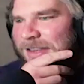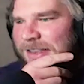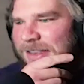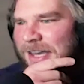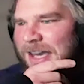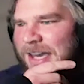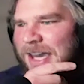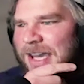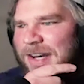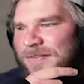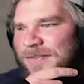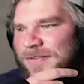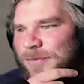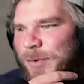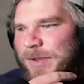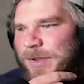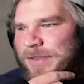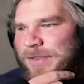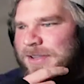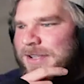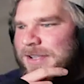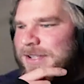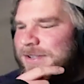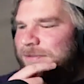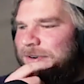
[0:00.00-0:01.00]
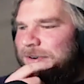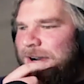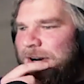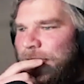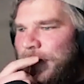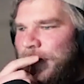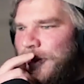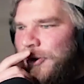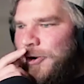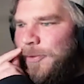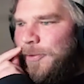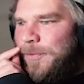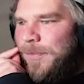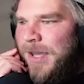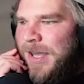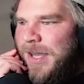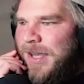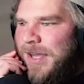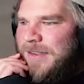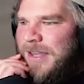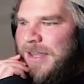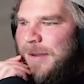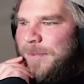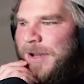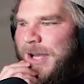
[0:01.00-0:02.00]
the 8 with this run home?
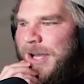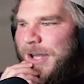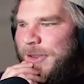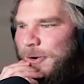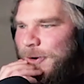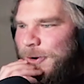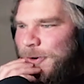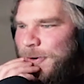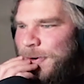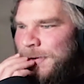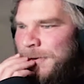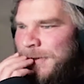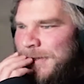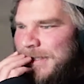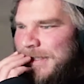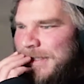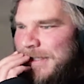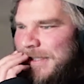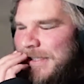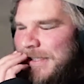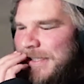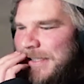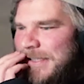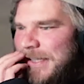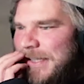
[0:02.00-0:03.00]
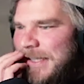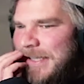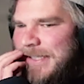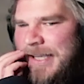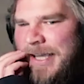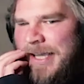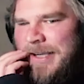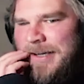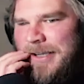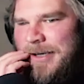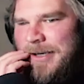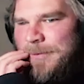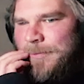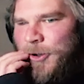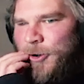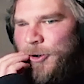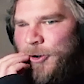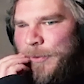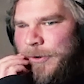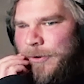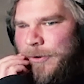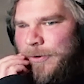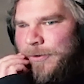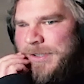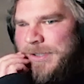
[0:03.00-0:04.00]
They play the Hawks. Is that in
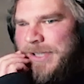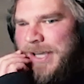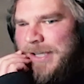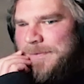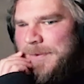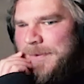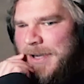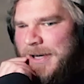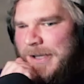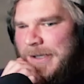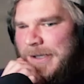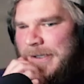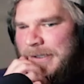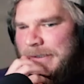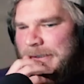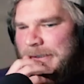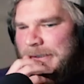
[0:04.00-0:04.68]
Melbourne or Tasmania?